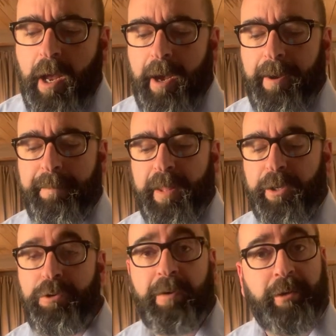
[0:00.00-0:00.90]
Um,
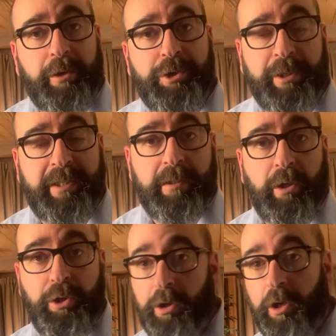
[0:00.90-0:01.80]
you have a lot of choices.
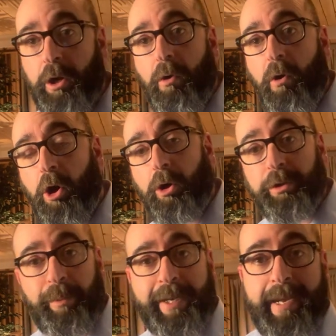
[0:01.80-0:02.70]
You can go all
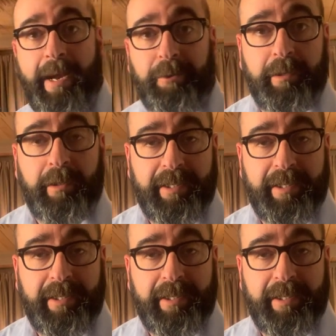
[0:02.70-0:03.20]
the way down